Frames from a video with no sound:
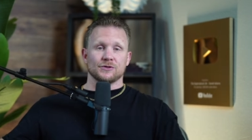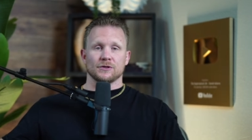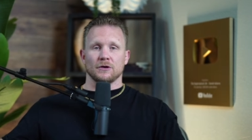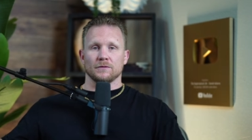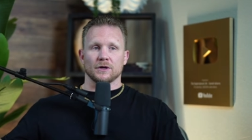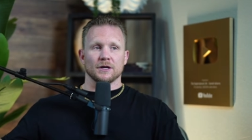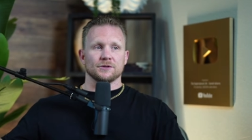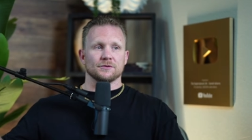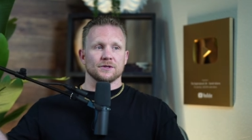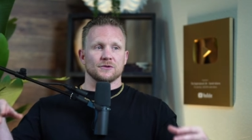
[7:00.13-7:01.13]
over
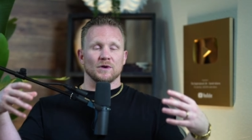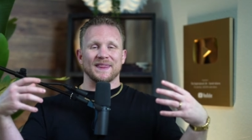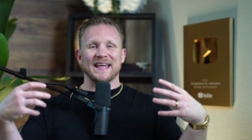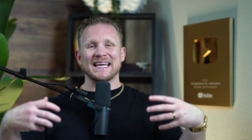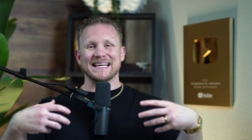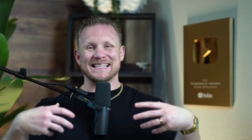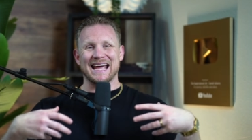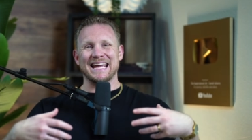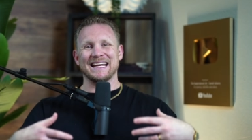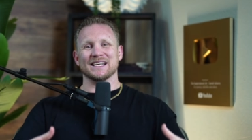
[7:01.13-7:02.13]
countries. What they
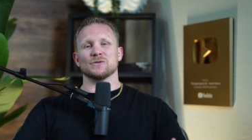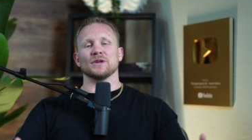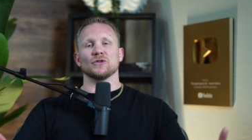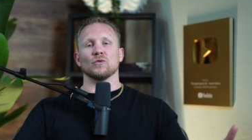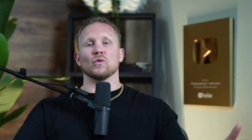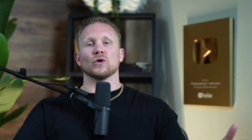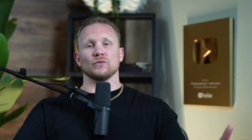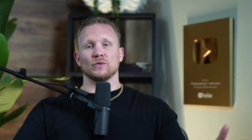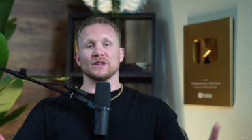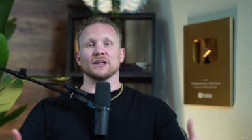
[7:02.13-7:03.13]
contain is what the wor-
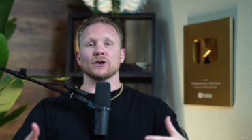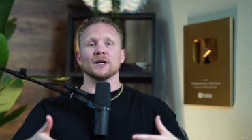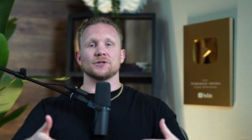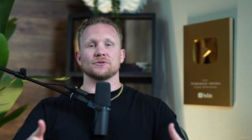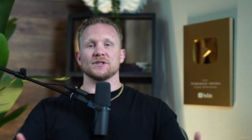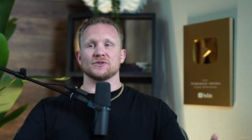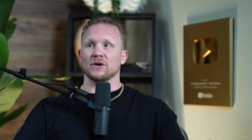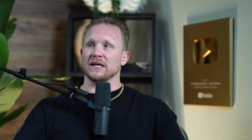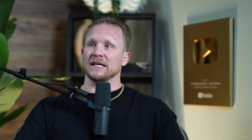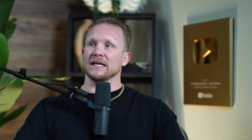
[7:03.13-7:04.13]
what their country is going
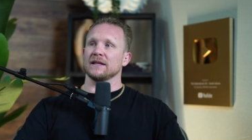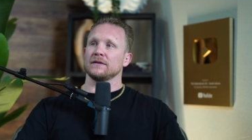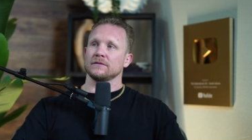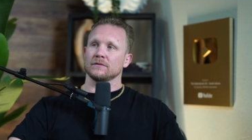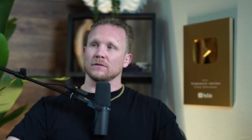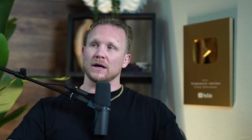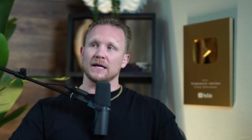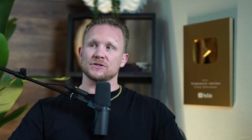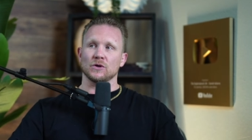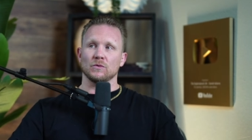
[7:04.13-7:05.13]
to get,
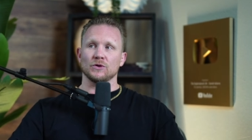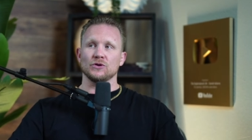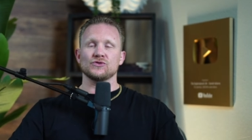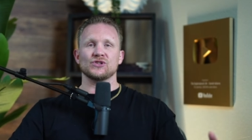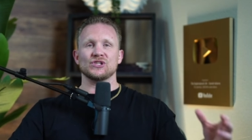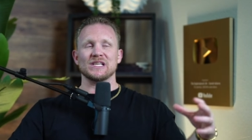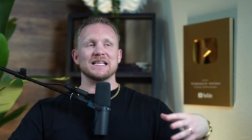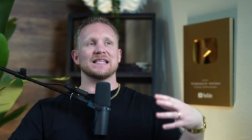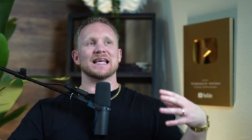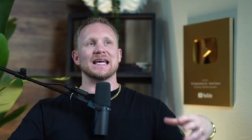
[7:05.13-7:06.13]
right? So mm-hmm. when you
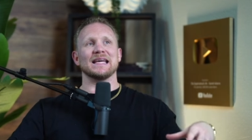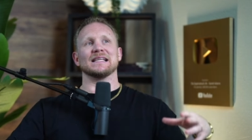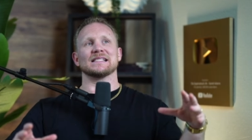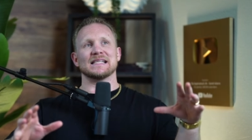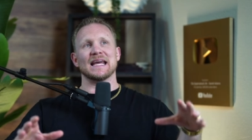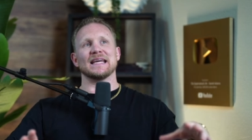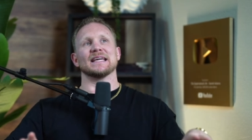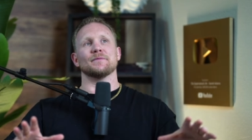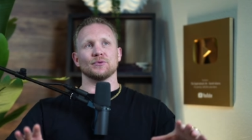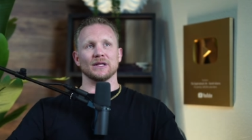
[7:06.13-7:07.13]
see things
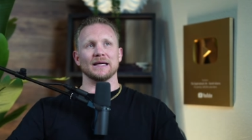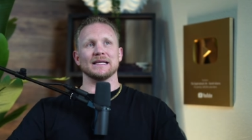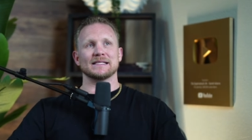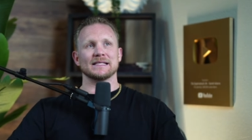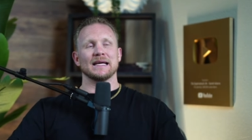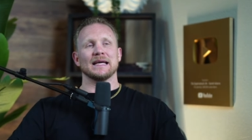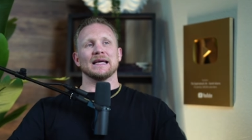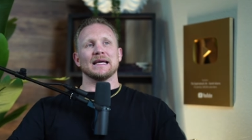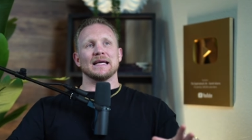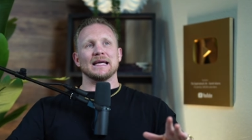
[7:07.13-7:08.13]
taking place
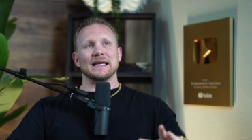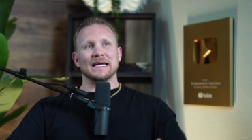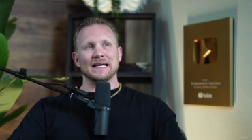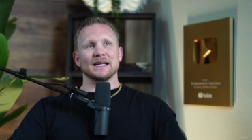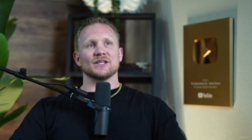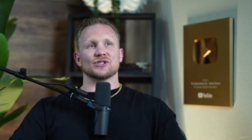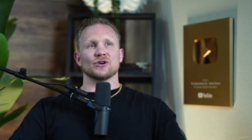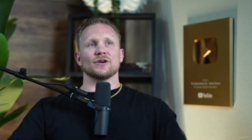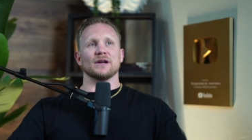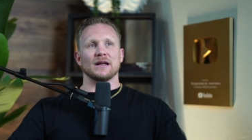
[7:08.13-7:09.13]
in
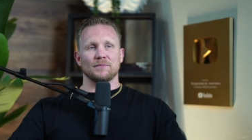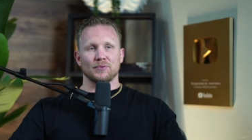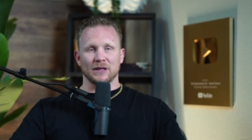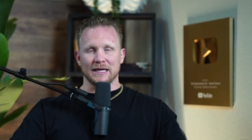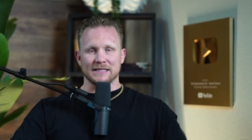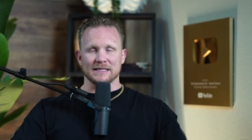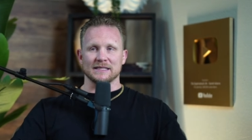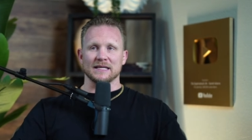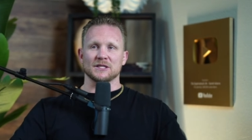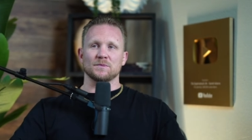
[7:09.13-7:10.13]
certain
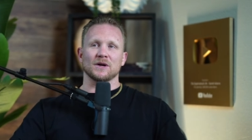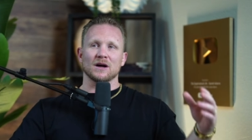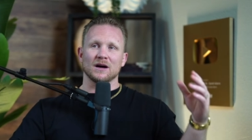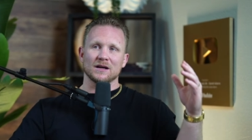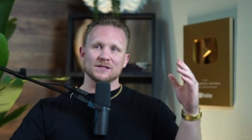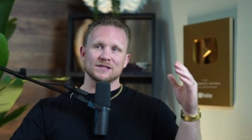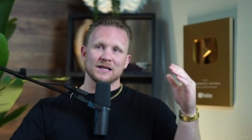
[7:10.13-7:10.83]
places, it's because